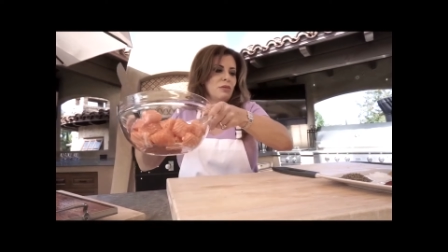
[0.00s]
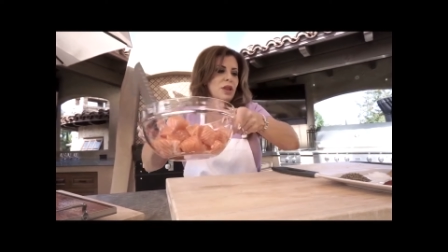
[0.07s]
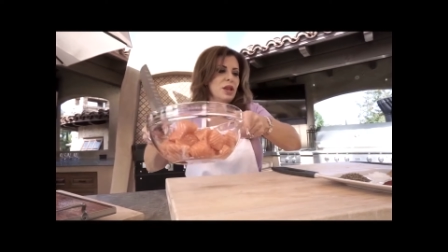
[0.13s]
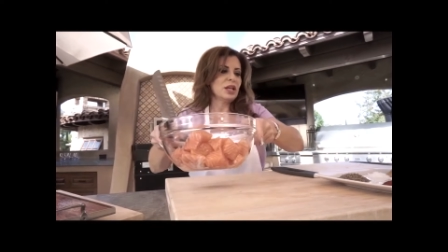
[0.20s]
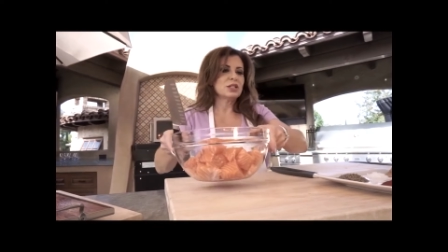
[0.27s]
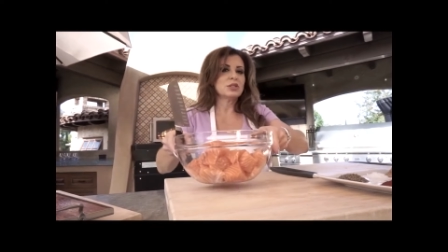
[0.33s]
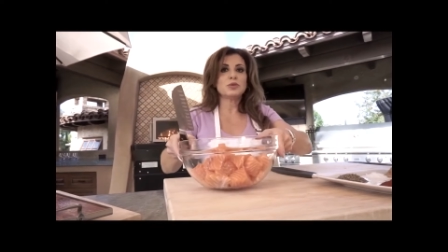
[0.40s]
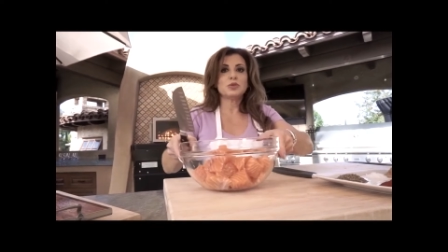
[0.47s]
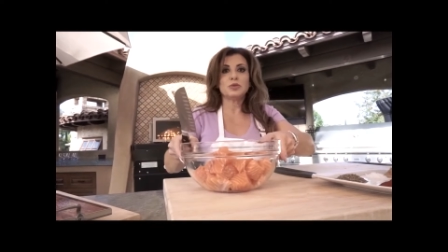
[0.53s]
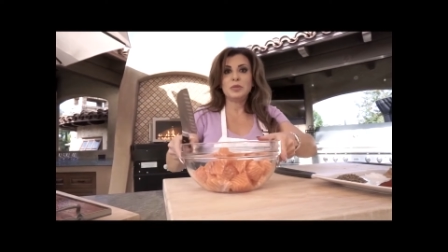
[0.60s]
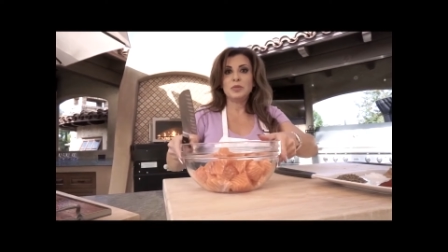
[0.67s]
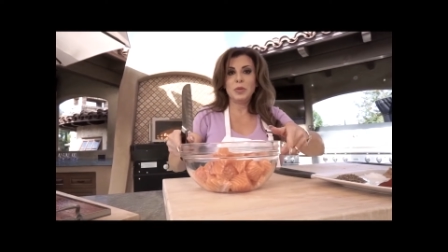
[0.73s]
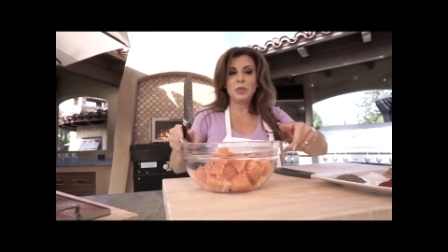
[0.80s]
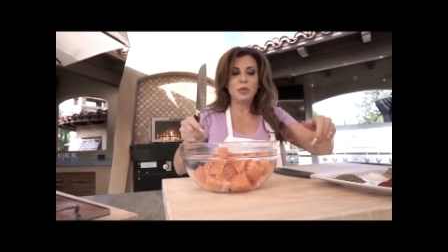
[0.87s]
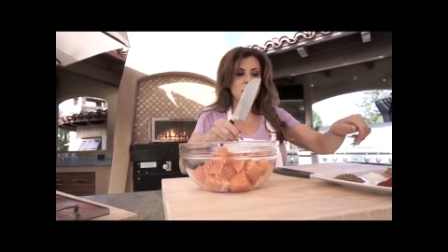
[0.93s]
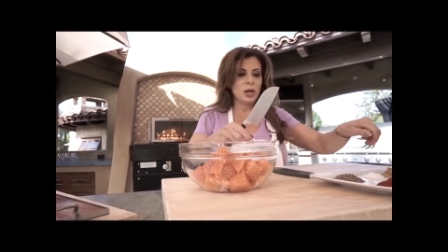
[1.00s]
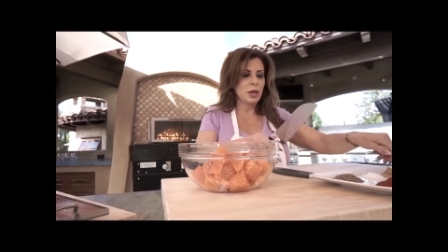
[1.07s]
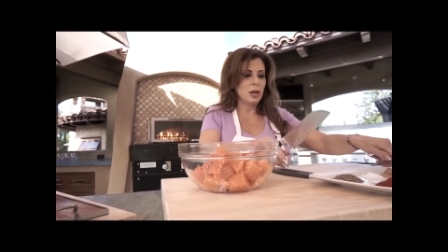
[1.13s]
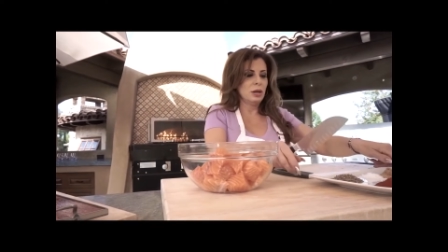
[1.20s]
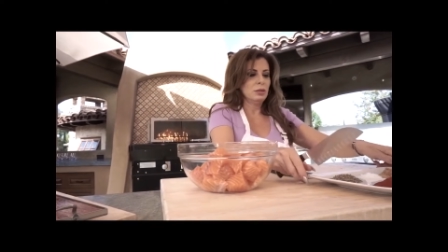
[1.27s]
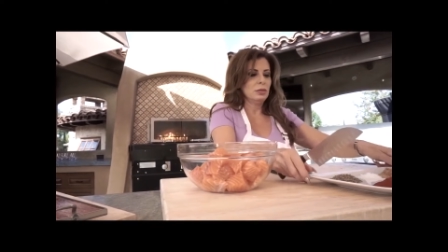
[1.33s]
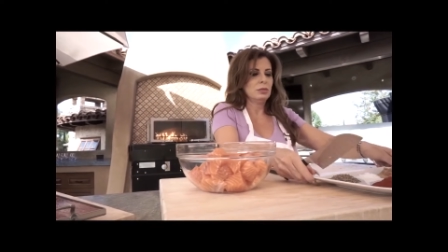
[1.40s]
has sweet
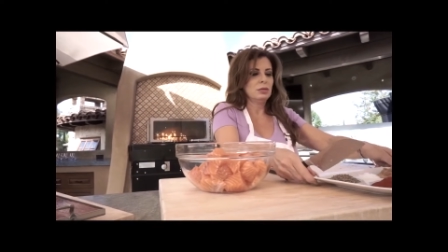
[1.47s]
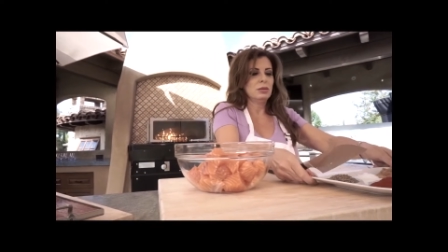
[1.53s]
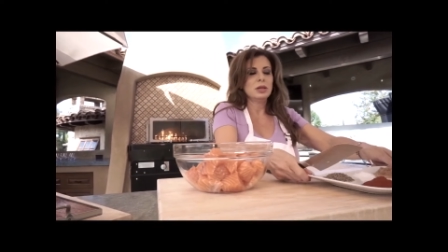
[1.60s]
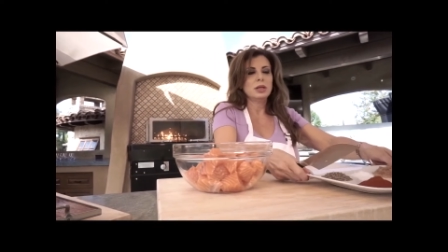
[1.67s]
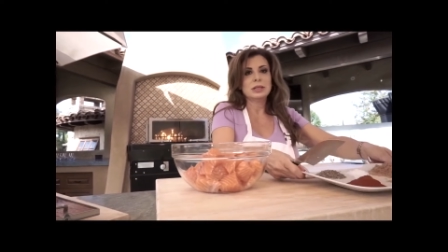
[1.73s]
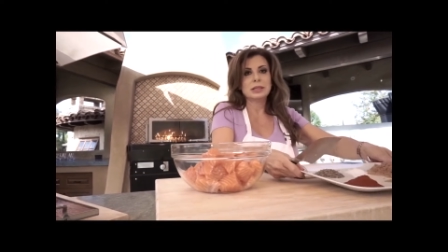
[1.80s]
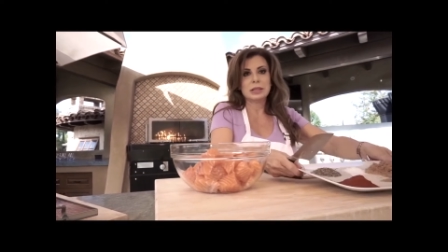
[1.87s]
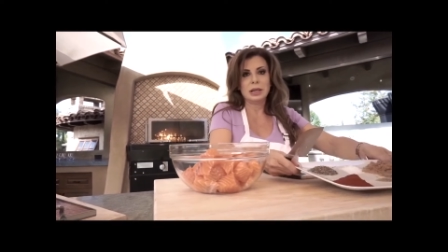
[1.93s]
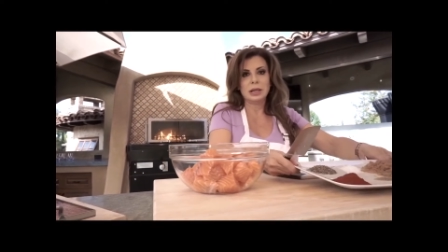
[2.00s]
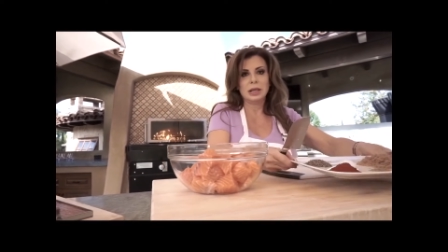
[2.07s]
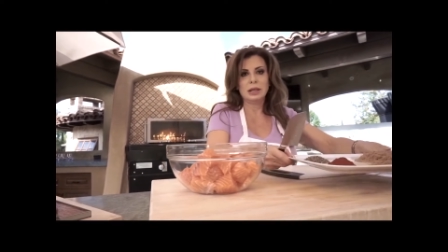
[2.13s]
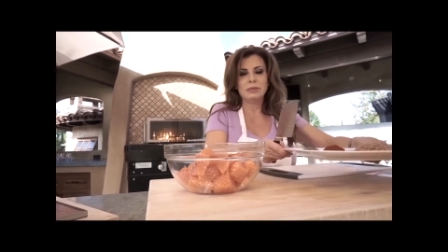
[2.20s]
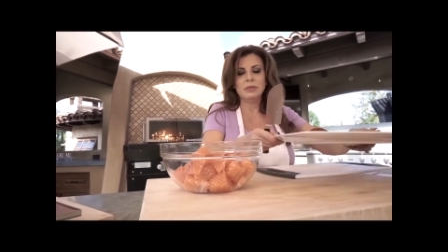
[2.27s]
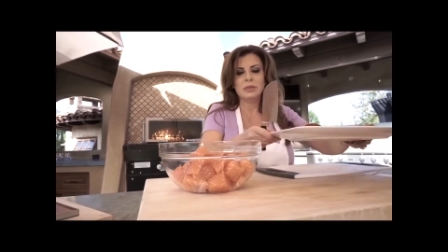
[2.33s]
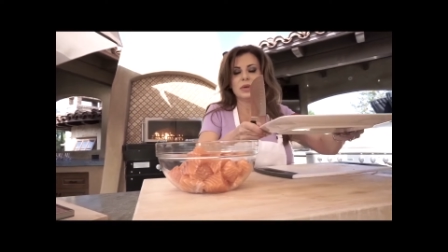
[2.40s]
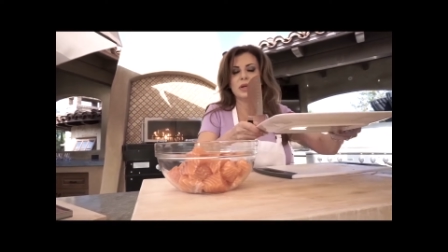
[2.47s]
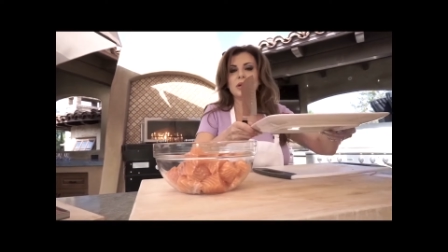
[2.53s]
paprika, thyme,